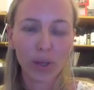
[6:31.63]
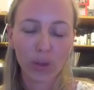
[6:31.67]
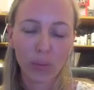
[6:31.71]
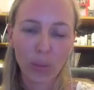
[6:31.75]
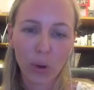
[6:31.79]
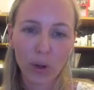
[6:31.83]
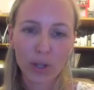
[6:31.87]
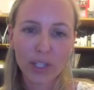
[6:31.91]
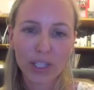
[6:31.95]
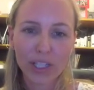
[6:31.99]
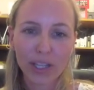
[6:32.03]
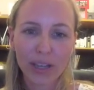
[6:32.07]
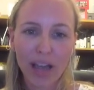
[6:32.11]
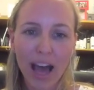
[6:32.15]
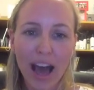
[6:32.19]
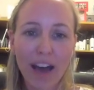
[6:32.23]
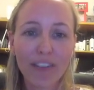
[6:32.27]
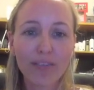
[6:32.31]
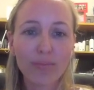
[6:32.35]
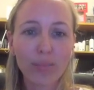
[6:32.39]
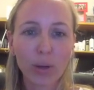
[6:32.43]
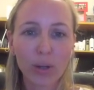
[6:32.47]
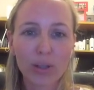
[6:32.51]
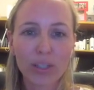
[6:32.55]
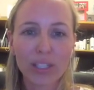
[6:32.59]
You want to
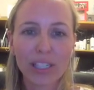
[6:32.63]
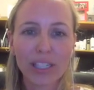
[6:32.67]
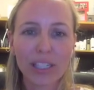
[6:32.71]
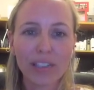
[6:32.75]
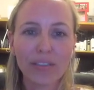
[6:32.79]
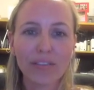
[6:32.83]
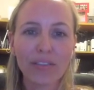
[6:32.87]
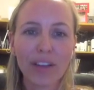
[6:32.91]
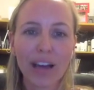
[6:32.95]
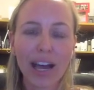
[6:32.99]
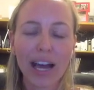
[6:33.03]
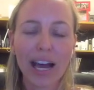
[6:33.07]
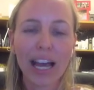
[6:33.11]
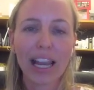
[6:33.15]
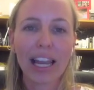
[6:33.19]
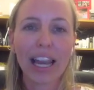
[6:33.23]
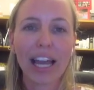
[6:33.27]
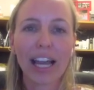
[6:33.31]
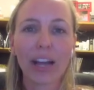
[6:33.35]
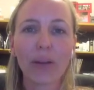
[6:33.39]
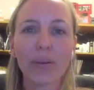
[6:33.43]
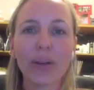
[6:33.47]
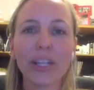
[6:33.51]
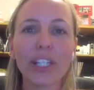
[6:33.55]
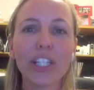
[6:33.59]
have positive
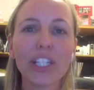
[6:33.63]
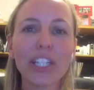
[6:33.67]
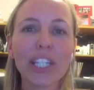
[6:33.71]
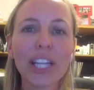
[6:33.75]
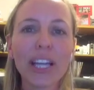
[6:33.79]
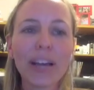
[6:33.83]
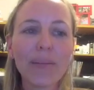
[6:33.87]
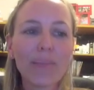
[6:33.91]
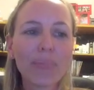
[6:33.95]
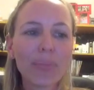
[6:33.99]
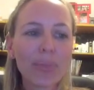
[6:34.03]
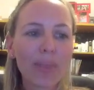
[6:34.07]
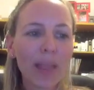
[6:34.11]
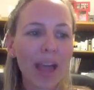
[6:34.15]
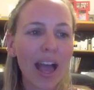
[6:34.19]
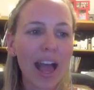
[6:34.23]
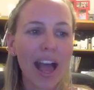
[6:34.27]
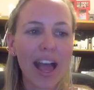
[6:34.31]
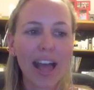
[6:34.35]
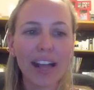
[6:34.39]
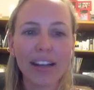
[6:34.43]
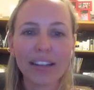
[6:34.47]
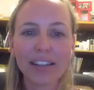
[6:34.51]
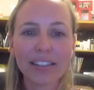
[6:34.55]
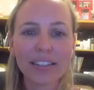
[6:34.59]
language
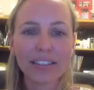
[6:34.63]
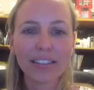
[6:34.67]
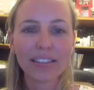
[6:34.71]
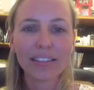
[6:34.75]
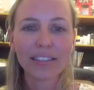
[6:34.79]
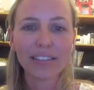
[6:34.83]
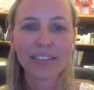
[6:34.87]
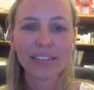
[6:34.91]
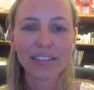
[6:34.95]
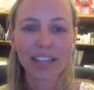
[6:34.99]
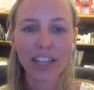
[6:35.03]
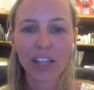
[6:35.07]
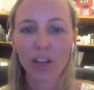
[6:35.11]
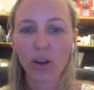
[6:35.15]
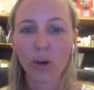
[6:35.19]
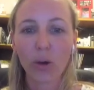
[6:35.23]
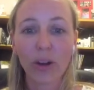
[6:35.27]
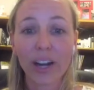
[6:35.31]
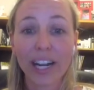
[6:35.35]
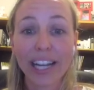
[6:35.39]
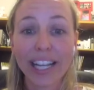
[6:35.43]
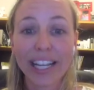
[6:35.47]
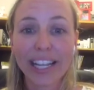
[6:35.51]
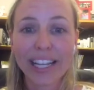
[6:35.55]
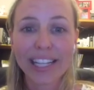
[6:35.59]
and that you're
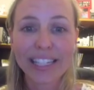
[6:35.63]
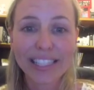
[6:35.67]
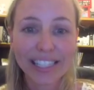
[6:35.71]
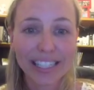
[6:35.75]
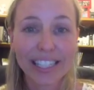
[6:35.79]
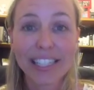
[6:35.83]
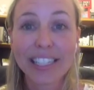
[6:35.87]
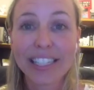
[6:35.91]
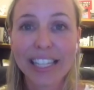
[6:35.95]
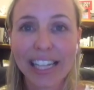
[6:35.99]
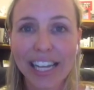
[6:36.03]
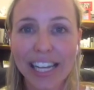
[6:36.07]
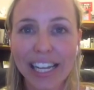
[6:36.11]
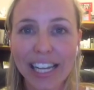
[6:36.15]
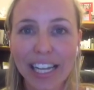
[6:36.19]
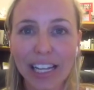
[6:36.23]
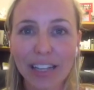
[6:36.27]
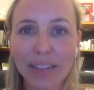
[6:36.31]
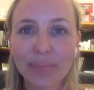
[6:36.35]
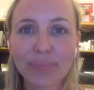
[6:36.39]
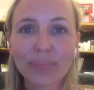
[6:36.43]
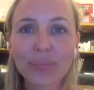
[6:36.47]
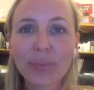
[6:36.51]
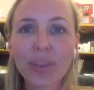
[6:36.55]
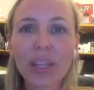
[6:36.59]
already
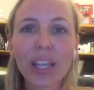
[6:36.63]
succeeding.